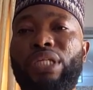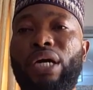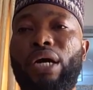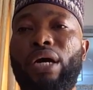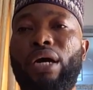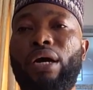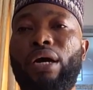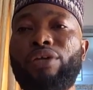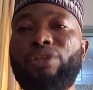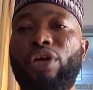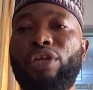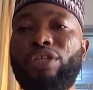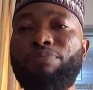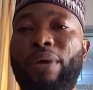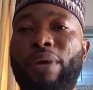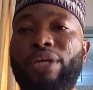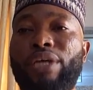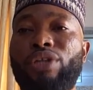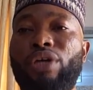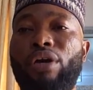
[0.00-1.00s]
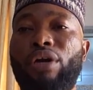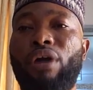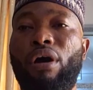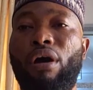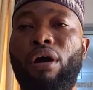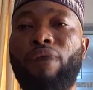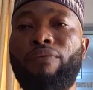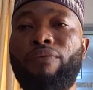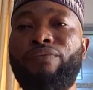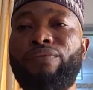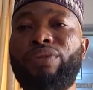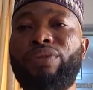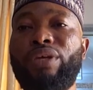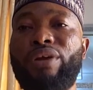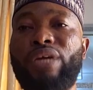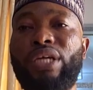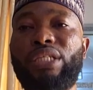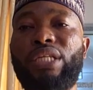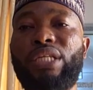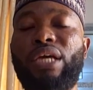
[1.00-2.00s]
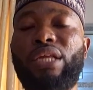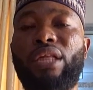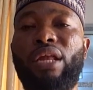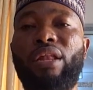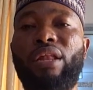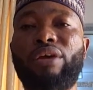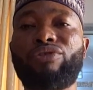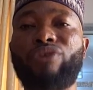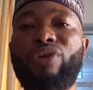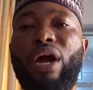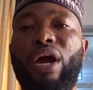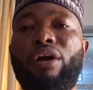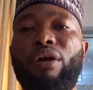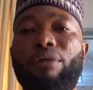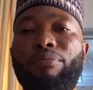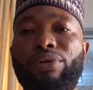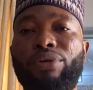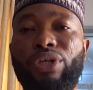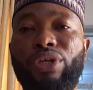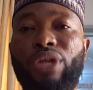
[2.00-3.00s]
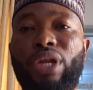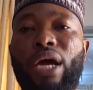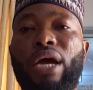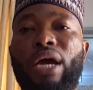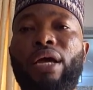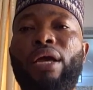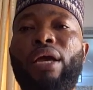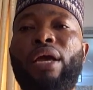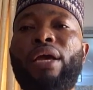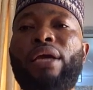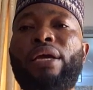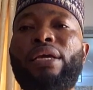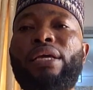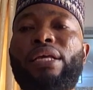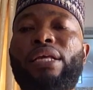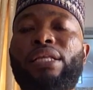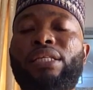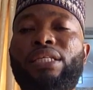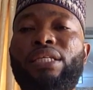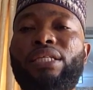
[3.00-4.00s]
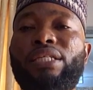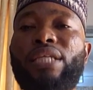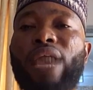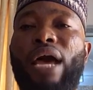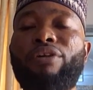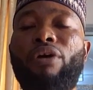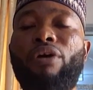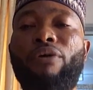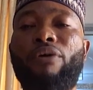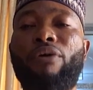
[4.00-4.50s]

the suspension of the resident electoral commissioner. It is an